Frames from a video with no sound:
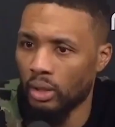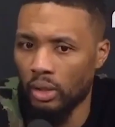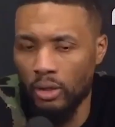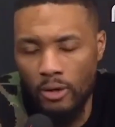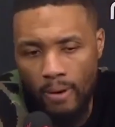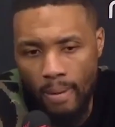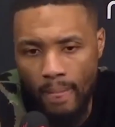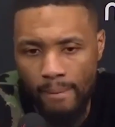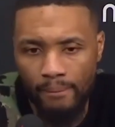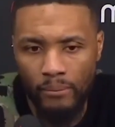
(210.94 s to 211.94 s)
Same thing with either
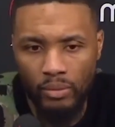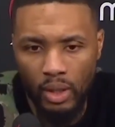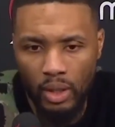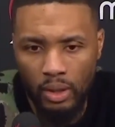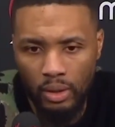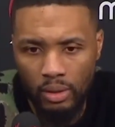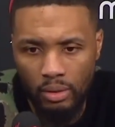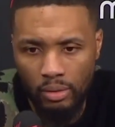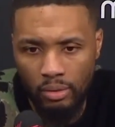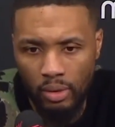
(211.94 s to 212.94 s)
Brandon Ingram or
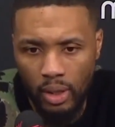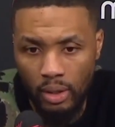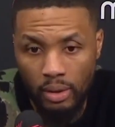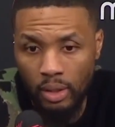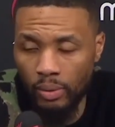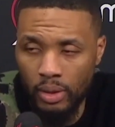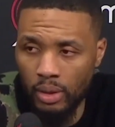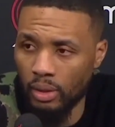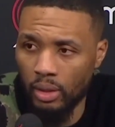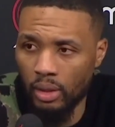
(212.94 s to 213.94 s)
Zion Williamson.
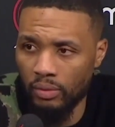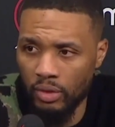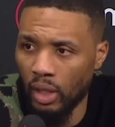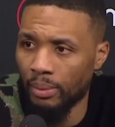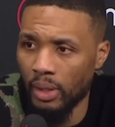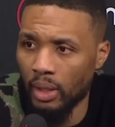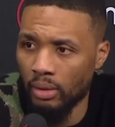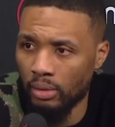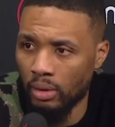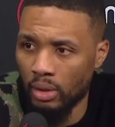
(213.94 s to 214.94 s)
I don't
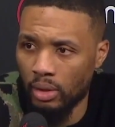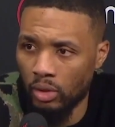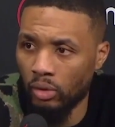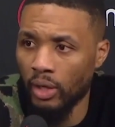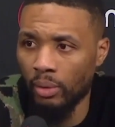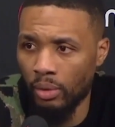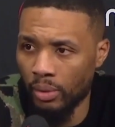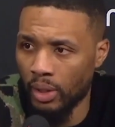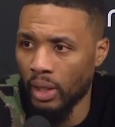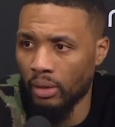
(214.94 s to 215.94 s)
think the Celtics package is